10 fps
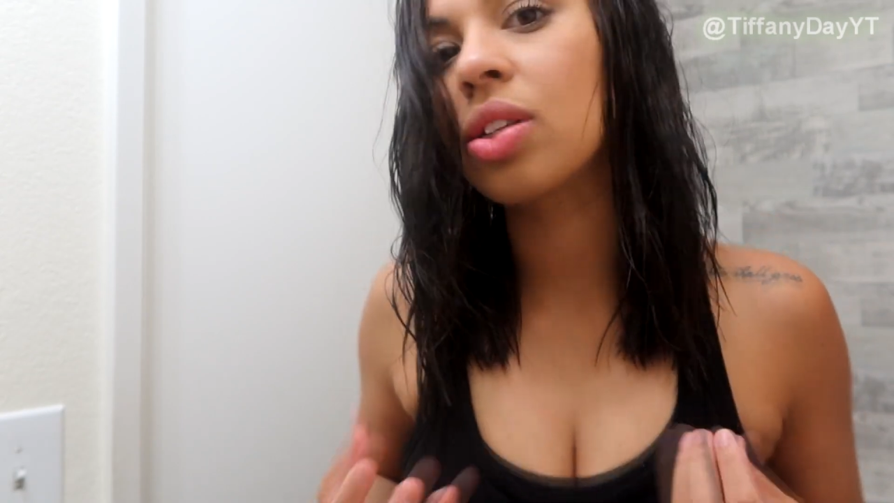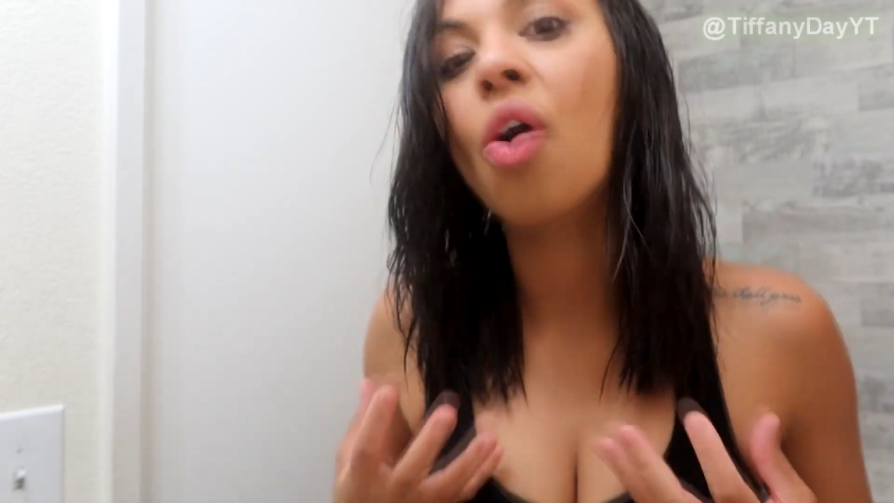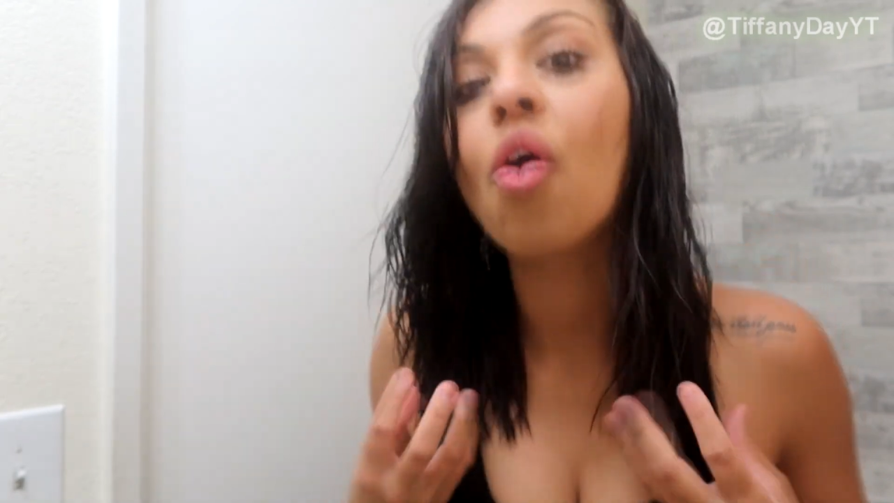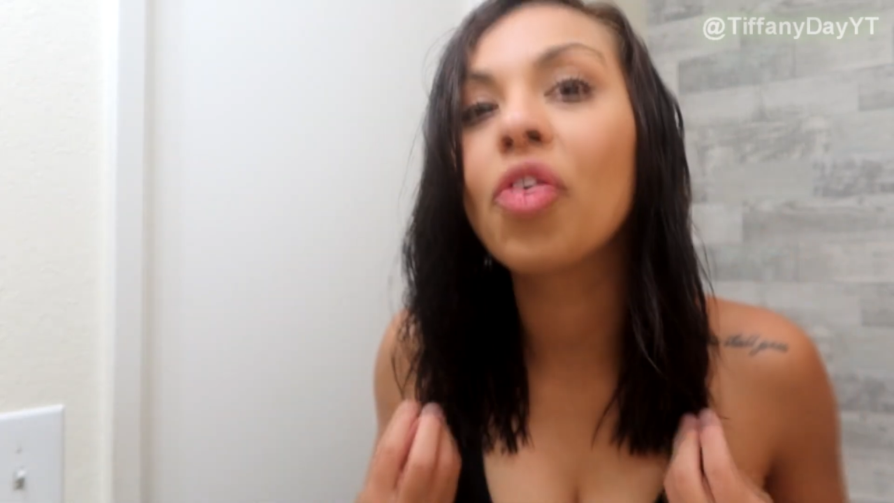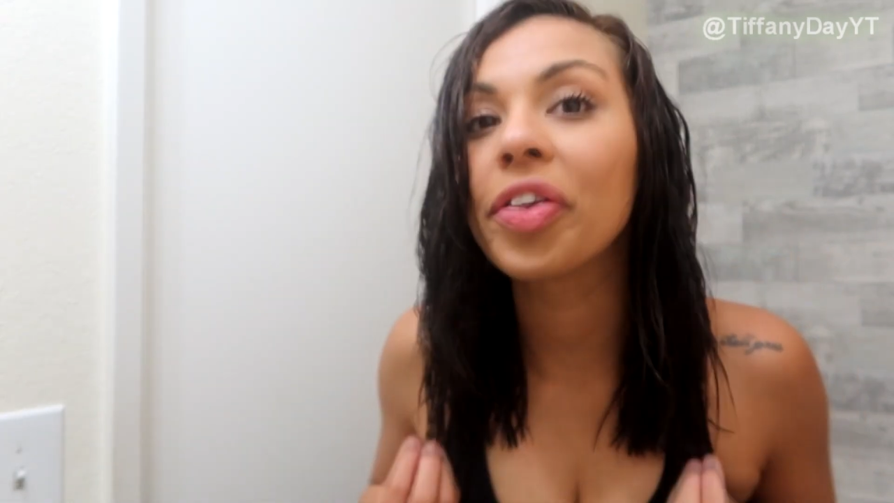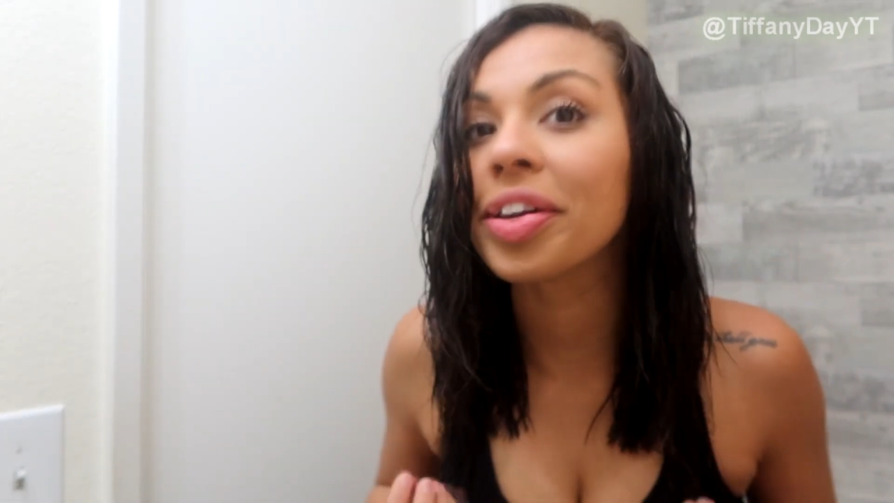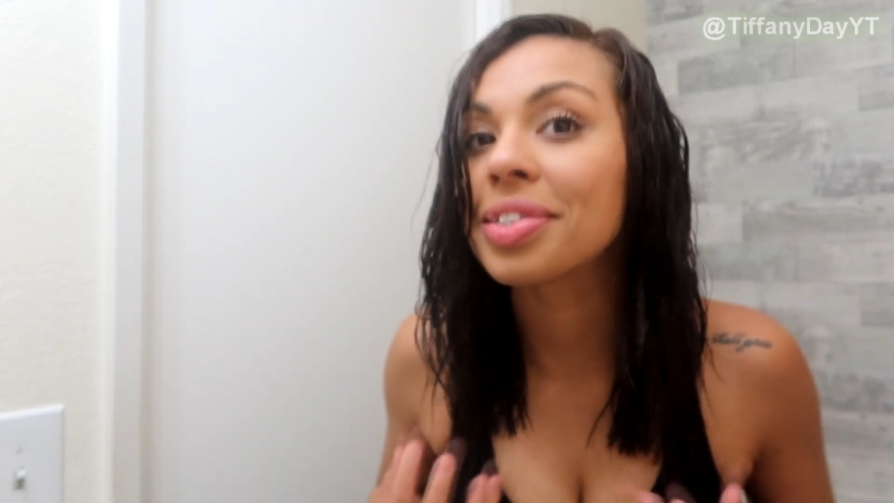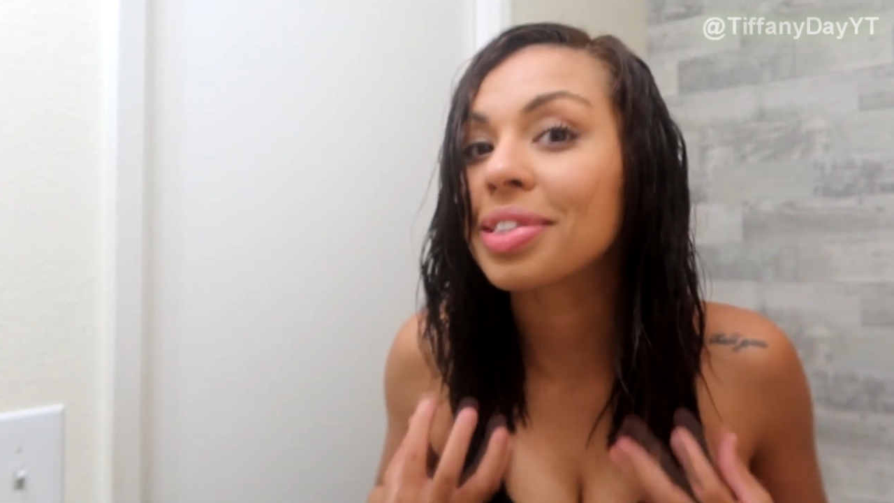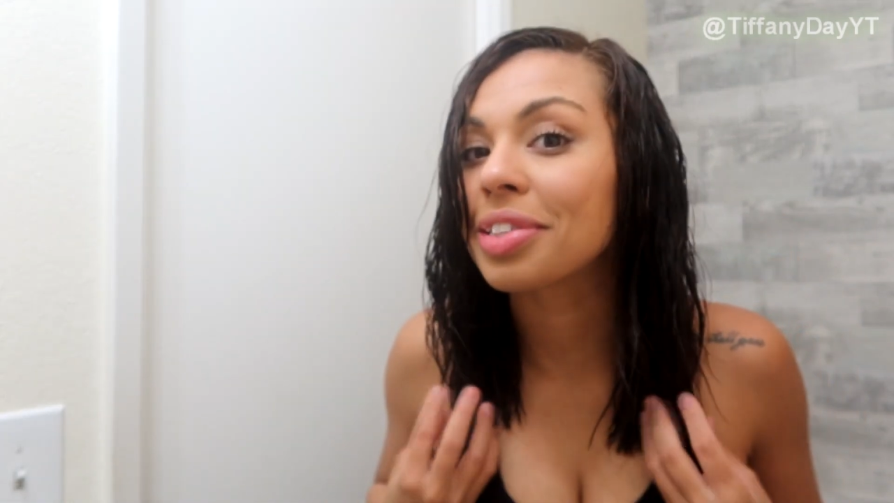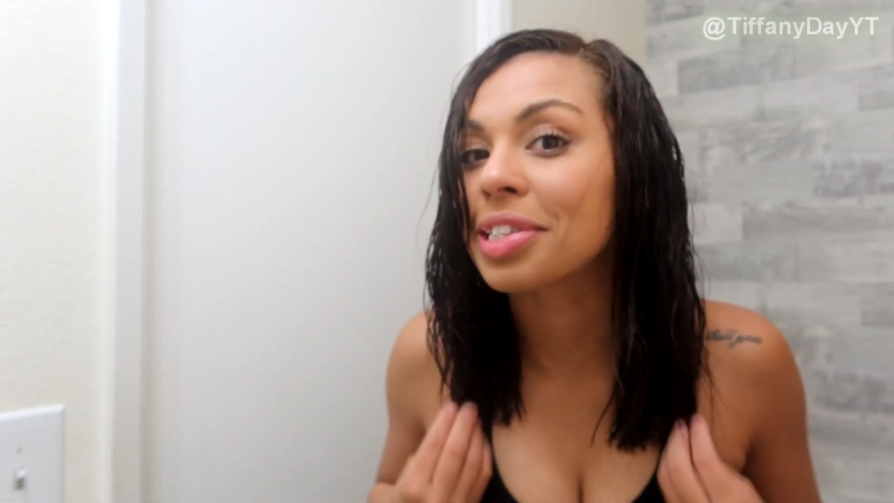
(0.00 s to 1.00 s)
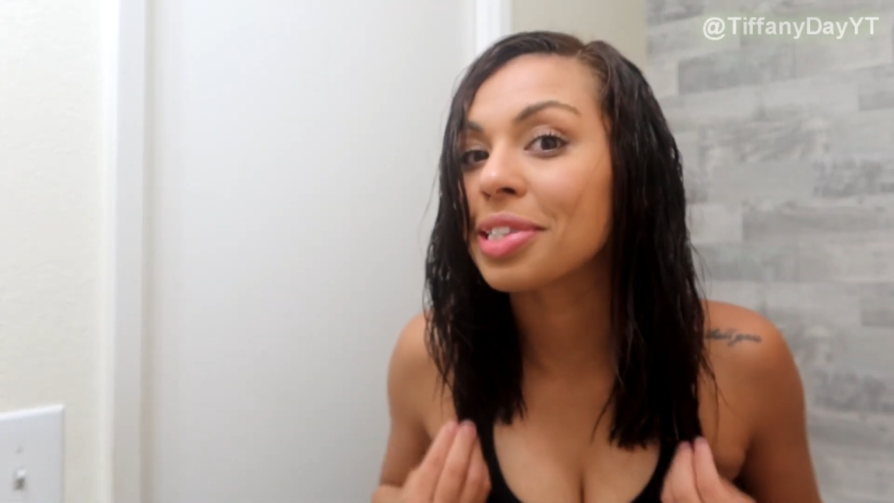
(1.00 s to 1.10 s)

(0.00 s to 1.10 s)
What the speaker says: So hopefully it still does